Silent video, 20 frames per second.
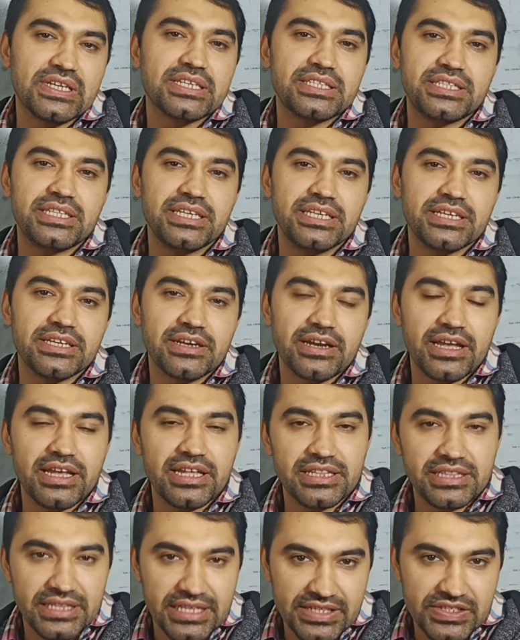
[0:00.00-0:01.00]
are there
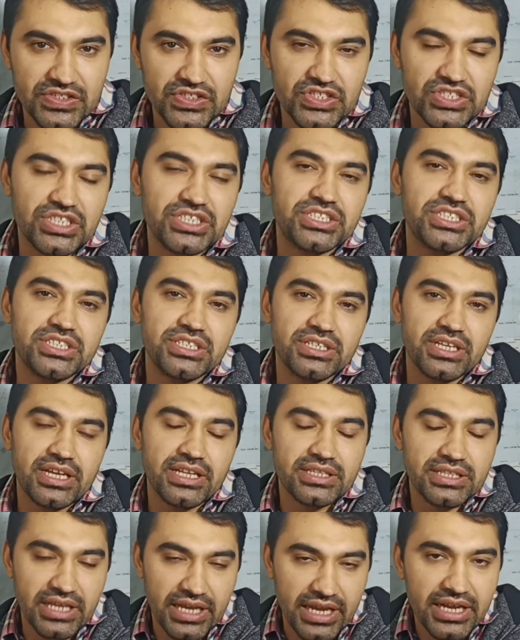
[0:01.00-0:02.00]
in this treaty,
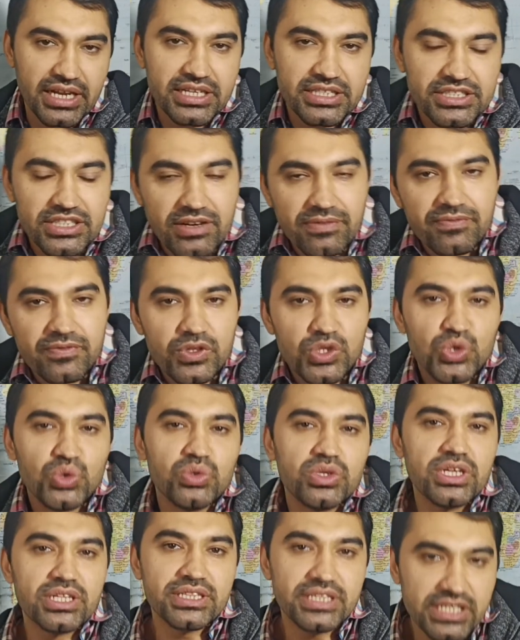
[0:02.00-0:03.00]
in the Act of
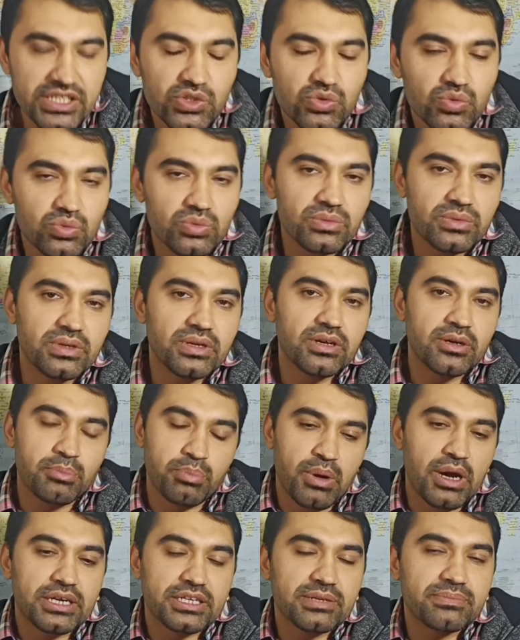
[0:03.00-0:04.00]
Union? This
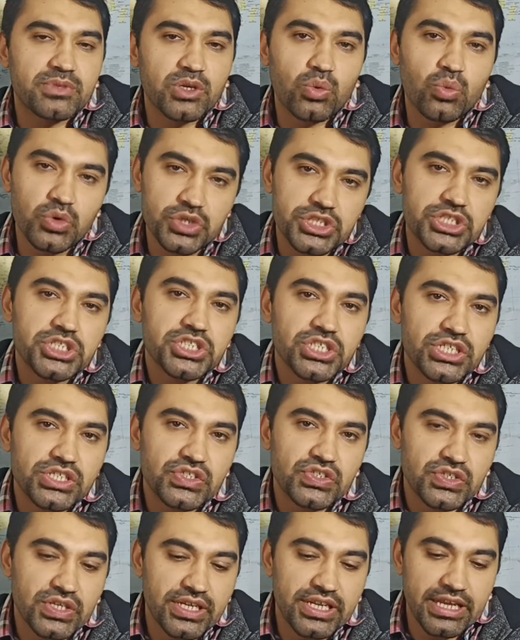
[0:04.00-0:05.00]
part of the question
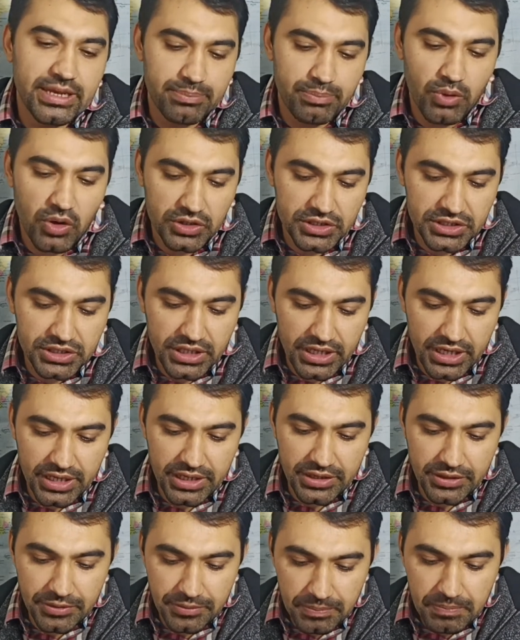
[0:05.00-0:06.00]
is really important,
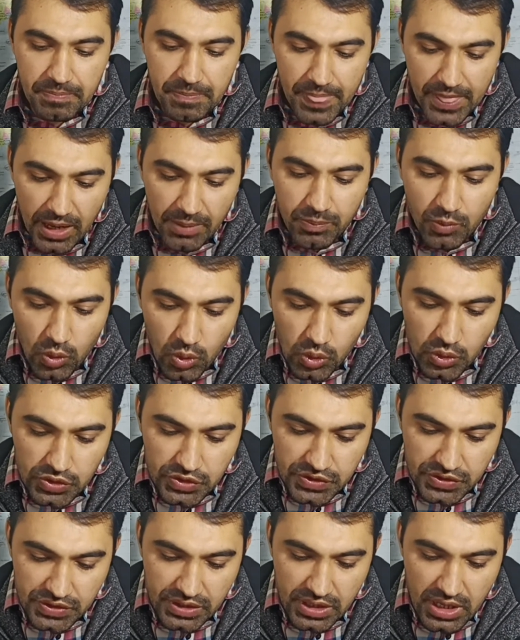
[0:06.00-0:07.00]
and of
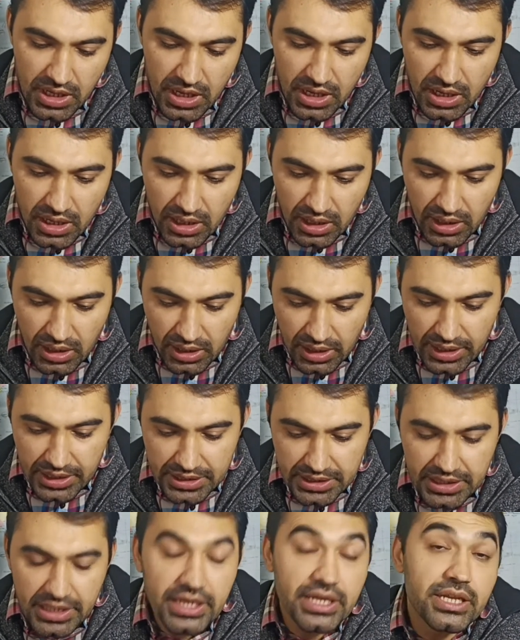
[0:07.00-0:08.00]
course
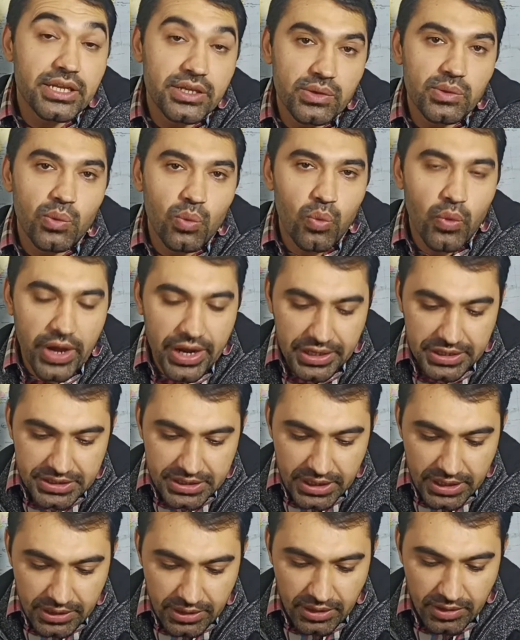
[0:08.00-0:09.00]
it carry
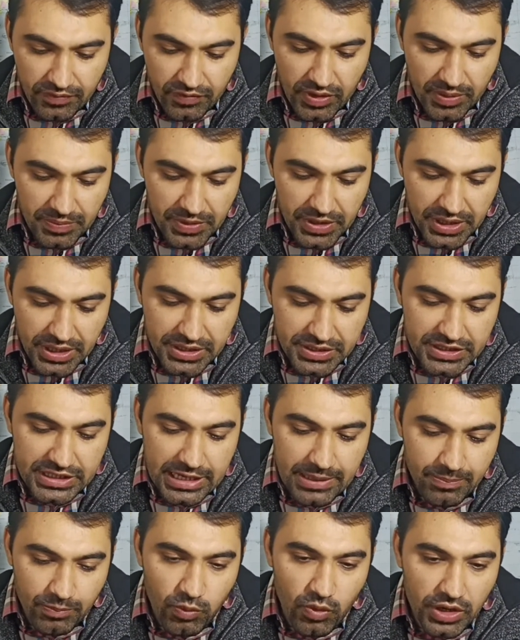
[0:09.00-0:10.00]
weight from the
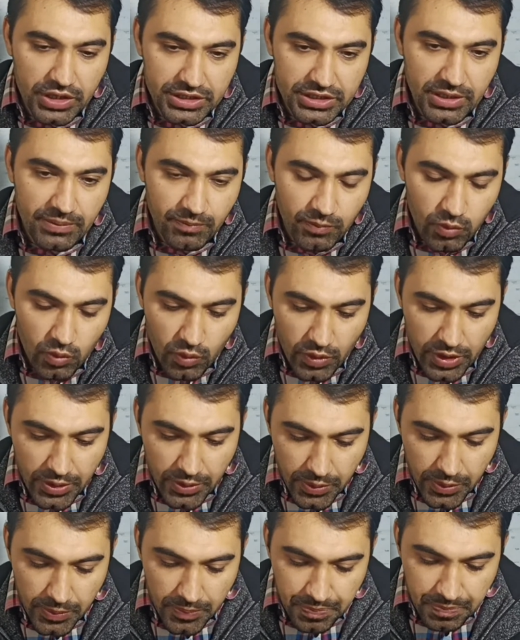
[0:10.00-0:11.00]
exam point of
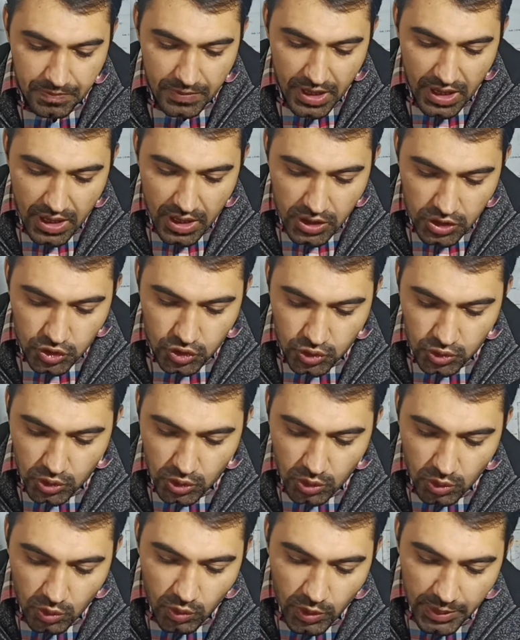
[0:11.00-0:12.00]
view.
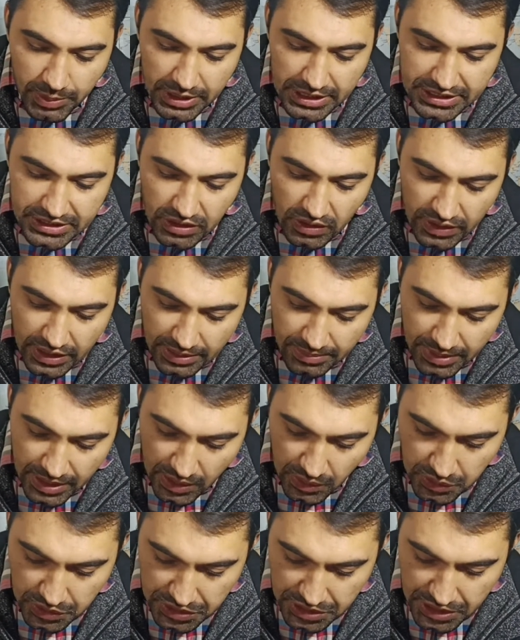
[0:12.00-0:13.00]
So we will talk
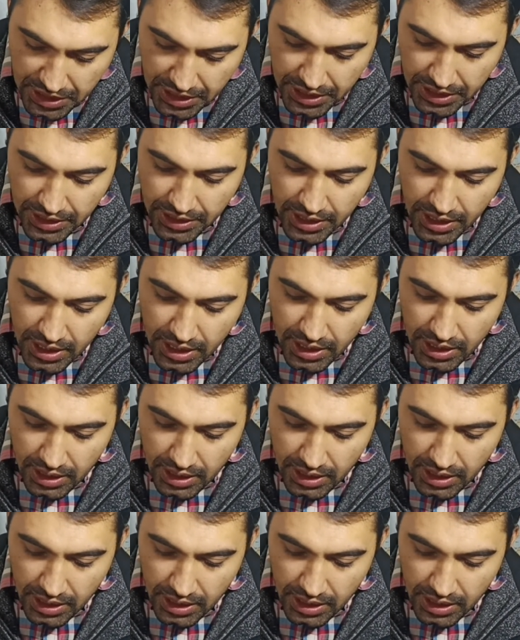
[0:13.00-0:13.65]
about the